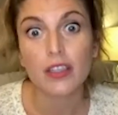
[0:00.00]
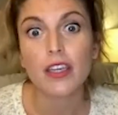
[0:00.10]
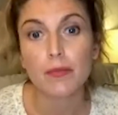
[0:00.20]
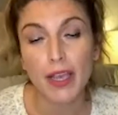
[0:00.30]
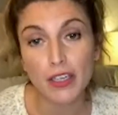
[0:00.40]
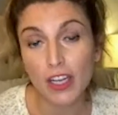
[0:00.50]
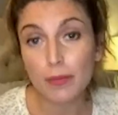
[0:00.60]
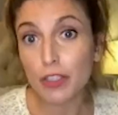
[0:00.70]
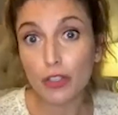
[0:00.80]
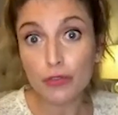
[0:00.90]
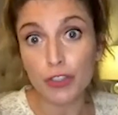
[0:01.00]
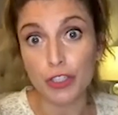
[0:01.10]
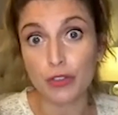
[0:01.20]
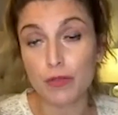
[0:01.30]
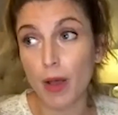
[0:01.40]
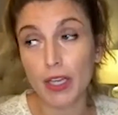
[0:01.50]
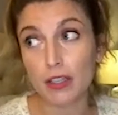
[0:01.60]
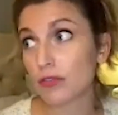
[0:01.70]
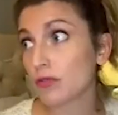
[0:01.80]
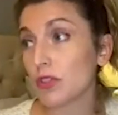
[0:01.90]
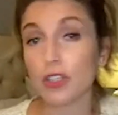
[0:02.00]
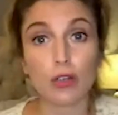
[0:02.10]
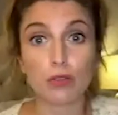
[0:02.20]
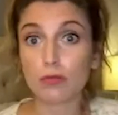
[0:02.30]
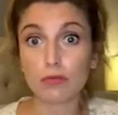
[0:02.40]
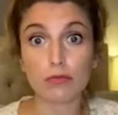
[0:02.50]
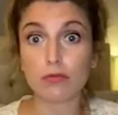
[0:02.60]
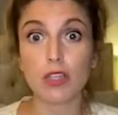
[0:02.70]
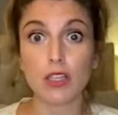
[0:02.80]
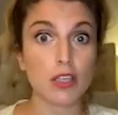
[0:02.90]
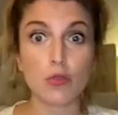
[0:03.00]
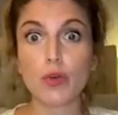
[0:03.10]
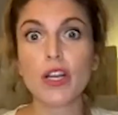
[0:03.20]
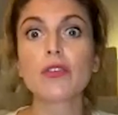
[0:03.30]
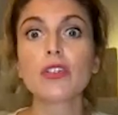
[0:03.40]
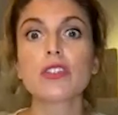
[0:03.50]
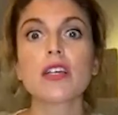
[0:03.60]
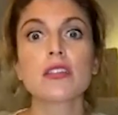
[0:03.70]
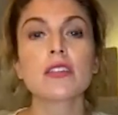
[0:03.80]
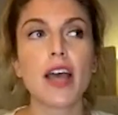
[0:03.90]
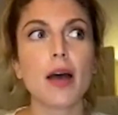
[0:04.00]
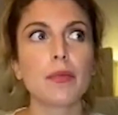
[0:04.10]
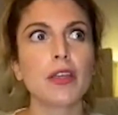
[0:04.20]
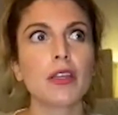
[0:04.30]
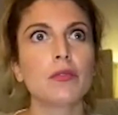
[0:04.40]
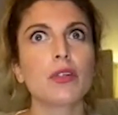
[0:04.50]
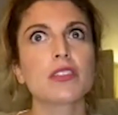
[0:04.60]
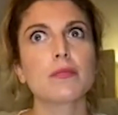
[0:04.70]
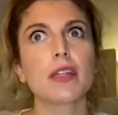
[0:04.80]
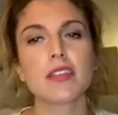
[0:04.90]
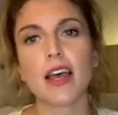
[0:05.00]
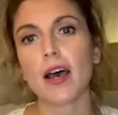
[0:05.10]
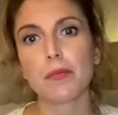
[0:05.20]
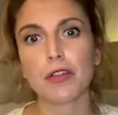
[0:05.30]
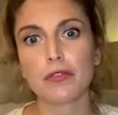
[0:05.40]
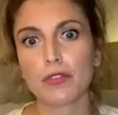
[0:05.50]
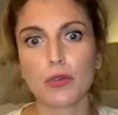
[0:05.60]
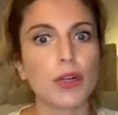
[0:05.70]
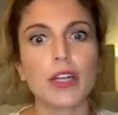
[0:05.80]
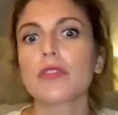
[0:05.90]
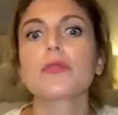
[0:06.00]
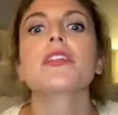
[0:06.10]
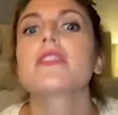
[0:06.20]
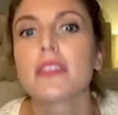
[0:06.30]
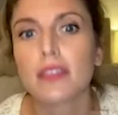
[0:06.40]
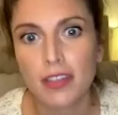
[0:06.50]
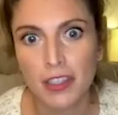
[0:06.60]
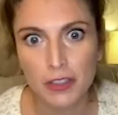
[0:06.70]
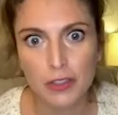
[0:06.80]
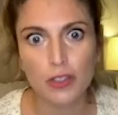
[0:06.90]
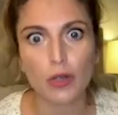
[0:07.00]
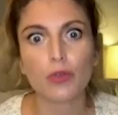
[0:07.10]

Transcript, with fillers: it might not have been good for you. It might have, you know, whatever doesn't happen wasn't meant to happen for whatever reason. So